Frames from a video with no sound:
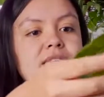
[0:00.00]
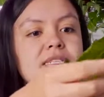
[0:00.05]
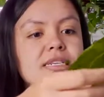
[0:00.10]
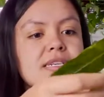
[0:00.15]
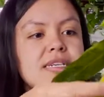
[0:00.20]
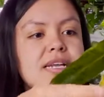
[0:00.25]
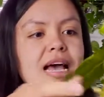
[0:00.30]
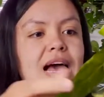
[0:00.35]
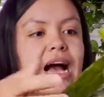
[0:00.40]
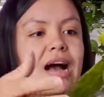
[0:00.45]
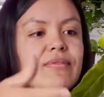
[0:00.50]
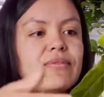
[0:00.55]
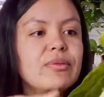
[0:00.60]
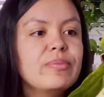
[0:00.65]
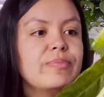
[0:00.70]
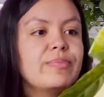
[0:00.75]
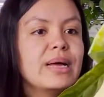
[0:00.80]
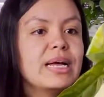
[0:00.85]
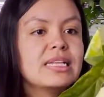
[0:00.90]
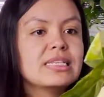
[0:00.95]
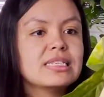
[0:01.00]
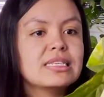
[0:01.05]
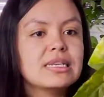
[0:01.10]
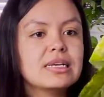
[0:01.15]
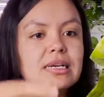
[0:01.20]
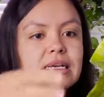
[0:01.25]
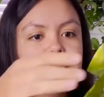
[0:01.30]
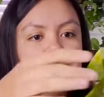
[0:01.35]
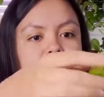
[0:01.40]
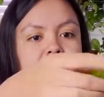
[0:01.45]
did have a bent
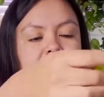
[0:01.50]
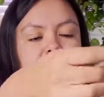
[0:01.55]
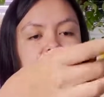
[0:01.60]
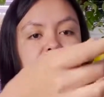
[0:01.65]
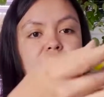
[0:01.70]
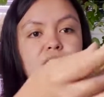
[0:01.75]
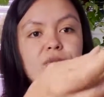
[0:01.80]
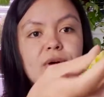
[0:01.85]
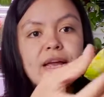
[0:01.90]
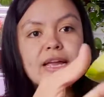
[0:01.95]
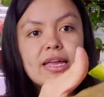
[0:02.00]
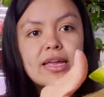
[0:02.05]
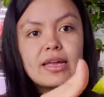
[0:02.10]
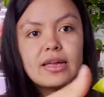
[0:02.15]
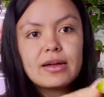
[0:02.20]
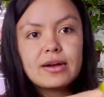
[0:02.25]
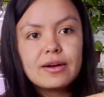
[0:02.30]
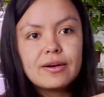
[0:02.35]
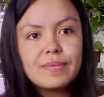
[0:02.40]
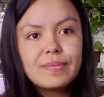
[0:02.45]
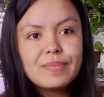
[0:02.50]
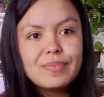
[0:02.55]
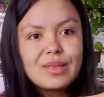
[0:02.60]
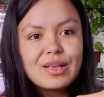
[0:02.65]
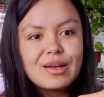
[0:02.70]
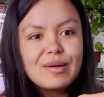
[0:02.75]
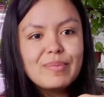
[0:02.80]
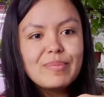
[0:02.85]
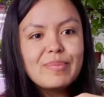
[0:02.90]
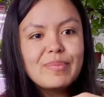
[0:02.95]
leaf right here,
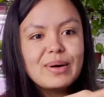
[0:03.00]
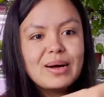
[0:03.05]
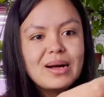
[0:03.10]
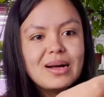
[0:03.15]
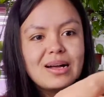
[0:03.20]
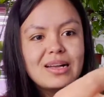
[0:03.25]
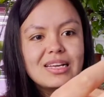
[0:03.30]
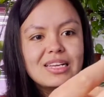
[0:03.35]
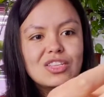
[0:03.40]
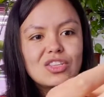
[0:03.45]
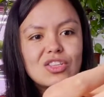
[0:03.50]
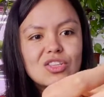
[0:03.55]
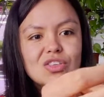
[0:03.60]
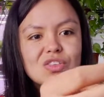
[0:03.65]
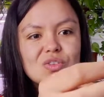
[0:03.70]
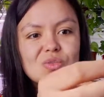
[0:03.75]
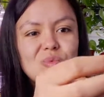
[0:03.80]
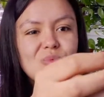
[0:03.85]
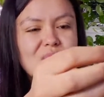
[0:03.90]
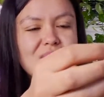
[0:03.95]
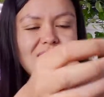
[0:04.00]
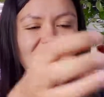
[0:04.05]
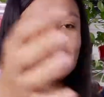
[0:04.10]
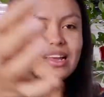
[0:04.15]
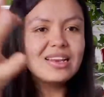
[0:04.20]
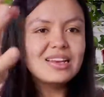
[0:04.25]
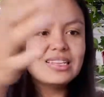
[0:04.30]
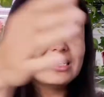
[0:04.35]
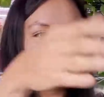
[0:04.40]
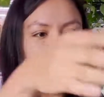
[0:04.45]
but it's just one
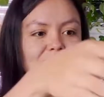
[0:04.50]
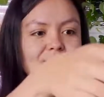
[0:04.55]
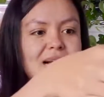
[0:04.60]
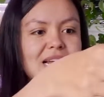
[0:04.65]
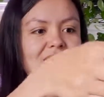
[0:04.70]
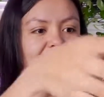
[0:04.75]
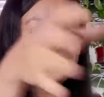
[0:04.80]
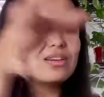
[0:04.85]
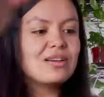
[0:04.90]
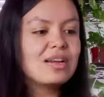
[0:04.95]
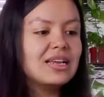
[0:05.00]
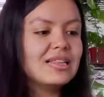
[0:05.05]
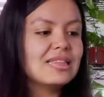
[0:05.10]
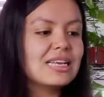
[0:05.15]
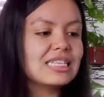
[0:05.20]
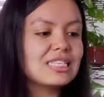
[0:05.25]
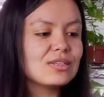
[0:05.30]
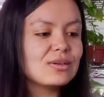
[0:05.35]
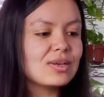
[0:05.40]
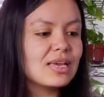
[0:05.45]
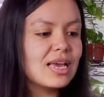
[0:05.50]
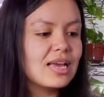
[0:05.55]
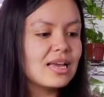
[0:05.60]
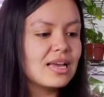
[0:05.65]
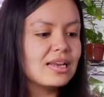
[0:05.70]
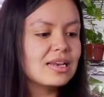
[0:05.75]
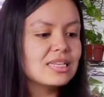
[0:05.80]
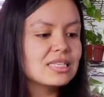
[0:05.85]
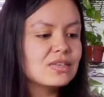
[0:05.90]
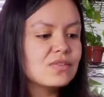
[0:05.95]
and it's minor, and that's okay.
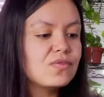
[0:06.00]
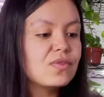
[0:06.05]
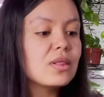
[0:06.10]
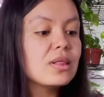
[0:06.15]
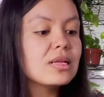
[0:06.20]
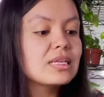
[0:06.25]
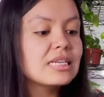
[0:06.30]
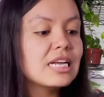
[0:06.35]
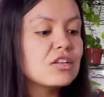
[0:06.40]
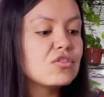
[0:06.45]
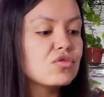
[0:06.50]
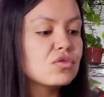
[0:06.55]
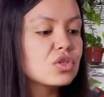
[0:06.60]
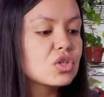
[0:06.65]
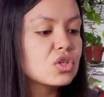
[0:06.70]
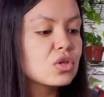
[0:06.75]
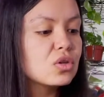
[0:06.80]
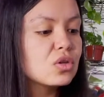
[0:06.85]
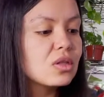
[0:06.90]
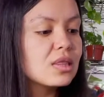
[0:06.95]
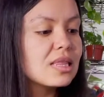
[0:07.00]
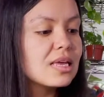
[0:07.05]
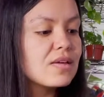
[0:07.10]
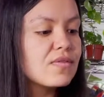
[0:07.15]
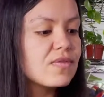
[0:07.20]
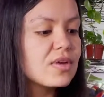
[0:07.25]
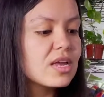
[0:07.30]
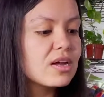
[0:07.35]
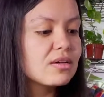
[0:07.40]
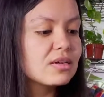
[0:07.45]
And it's a philodendron, so the leaf
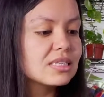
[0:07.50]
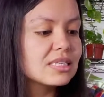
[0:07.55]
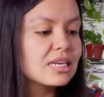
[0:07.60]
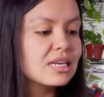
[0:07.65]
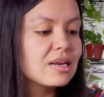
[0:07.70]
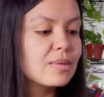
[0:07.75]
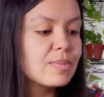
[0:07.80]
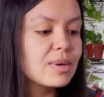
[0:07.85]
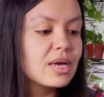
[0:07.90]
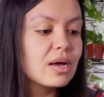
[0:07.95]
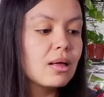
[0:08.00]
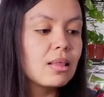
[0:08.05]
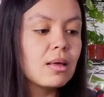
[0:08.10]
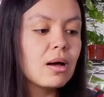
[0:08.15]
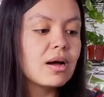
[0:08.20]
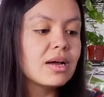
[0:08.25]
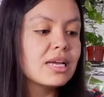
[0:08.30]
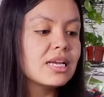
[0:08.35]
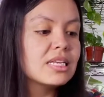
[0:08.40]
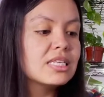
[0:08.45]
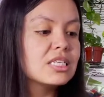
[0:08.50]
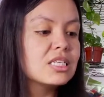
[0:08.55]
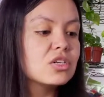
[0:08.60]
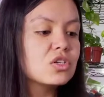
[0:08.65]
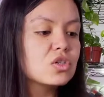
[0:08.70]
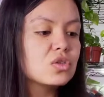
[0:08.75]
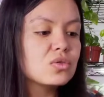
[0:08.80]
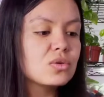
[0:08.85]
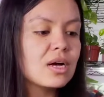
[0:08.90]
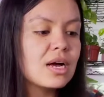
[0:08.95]
here is going to be a lot easier
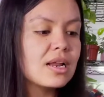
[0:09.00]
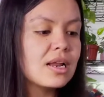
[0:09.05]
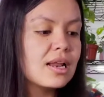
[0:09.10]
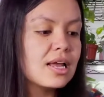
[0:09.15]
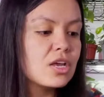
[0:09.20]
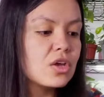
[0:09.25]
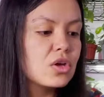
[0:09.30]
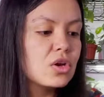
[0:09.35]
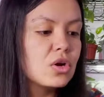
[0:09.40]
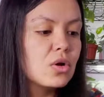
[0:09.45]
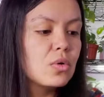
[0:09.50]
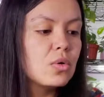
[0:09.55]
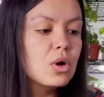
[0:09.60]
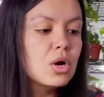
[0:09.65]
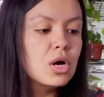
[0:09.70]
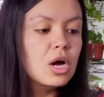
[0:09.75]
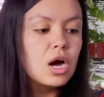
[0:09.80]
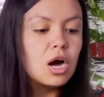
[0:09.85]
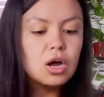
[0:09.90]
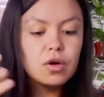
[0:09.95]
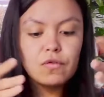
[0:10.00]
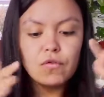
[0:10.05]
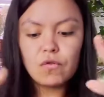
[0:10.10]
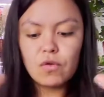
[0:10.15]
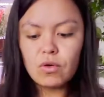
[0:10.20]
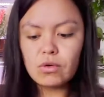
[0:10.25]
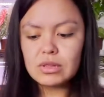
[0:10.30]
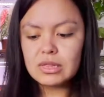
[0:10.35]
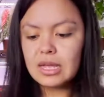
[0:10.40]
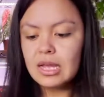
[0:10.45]
to kind of, like, you know,
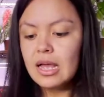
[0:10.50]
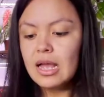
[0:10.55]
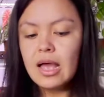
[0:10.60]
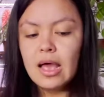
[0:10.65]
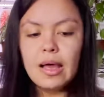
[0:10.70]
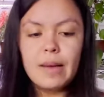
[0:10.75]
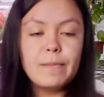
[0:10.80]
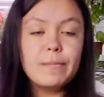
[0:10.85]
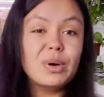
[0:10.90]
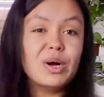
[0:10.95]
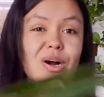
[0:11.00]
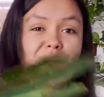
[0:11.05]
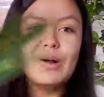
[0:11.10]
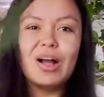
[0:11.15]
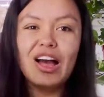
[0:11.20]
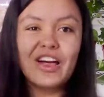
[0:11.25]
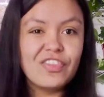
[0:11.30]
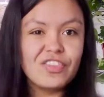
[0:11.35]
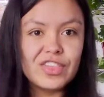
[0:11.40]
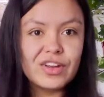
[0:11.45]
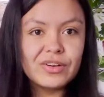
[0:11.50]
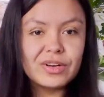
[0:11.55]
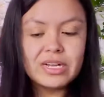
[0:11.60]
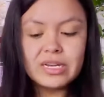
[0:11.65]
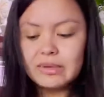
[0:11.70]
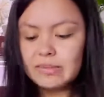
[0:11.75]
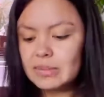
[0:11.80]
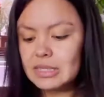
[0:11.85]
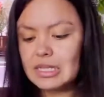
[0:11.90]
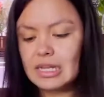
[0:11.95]
unfold. But
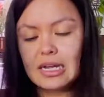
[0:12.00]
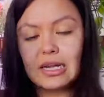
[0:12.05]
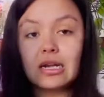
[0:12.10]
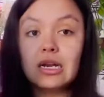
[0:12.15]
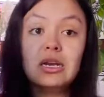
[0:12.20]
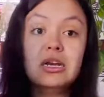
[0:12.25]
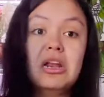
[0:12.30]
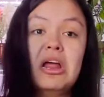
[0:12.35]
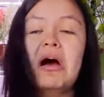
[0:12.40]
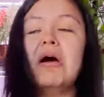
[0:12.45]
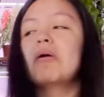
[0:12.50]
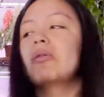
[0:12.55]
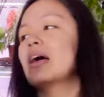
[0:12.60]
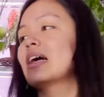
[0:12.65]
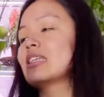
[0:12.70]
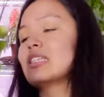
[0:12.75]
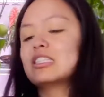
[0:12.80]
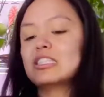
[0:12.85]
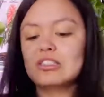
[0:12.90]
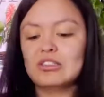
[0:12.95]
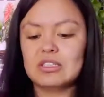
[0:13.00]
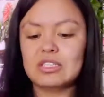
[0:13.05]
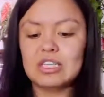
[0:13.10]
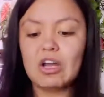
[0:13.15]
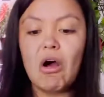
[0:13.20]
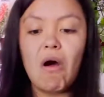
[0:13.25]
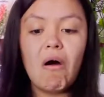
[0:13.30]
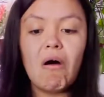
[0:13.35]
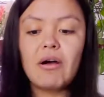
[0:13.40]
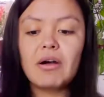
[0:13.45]
anthuriums, like, no, that's just
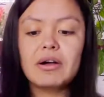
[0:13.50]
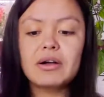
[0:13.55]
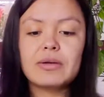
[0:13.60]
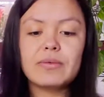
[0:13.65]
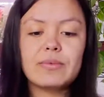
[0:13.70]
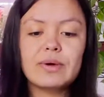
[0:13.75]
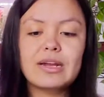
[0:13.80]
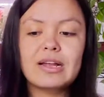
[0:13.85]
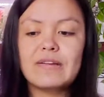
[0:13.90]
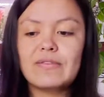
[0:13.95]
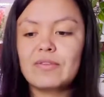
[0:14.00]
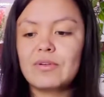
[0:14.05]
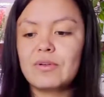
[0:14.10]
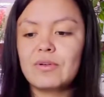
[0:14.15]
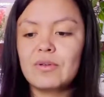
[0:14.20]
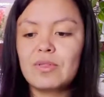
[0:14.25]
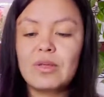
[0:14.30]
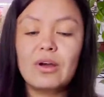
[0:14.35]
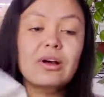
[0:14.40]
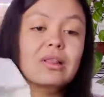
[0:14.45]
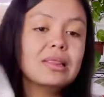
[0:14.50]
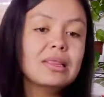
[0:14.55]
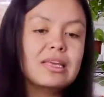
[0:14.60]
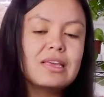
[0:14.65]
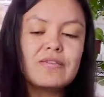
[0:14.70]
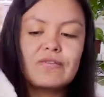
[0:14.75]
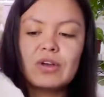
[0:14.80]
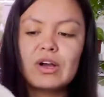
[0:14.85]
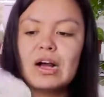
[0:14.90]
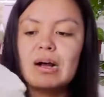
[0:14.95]
hard. Whenever a
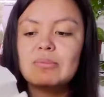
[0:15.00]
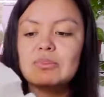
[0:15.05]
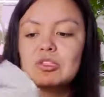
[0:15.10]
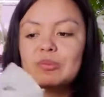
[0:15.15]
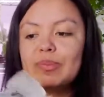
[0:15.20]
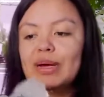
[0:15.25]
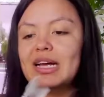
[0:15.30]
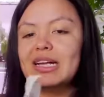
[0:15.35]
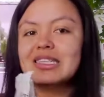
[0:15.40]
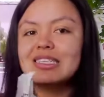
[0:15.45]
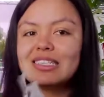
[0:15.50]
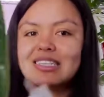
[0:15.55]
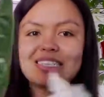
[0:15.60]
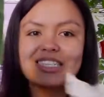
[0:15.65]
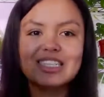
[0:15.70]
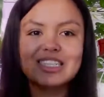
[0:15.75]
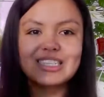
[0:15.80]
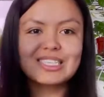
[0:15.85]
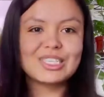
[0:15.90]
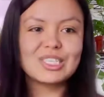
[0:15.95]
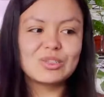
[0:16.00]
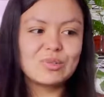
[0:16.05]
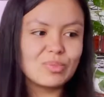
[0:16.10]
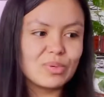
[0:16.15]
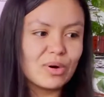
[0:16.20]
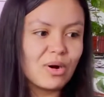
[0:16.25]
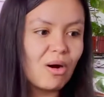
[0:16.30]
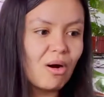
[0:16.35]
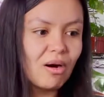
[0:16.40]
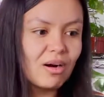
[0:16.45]
leaf comes bent, it's just
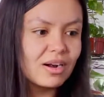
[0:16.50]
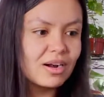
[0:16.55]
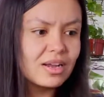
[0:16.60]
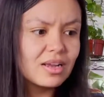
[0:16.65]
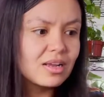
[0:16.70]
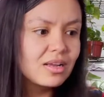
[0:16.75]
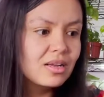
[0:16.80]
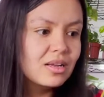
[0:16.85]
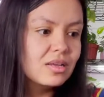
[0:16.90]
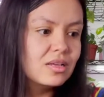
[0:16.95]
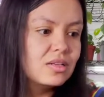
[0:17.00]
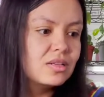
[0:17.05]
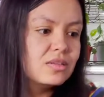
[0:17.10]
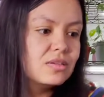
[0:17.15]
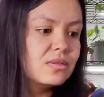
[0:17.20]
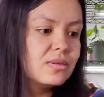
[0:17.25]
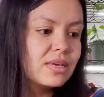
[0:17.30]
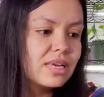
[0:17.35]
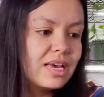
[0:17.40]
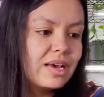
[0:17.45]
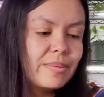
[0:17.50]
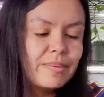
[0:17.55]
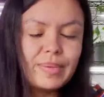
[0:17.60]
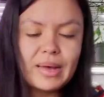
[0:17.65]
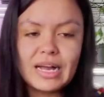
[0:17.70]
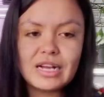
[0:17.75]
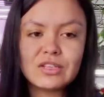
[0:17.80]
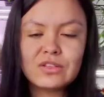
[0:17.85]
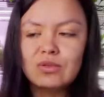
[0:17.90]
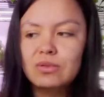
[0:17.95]
super hard to get
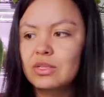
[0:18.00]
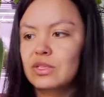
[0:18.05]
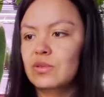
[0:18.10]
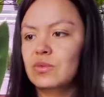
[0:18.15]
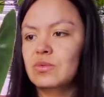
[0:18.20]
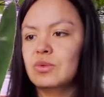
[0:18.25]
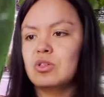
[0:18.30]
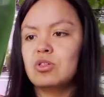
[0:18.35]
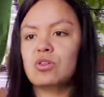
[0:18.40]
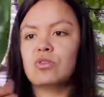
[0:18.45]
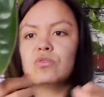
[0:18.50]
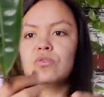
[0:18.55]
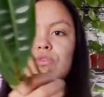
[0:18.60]
back to its original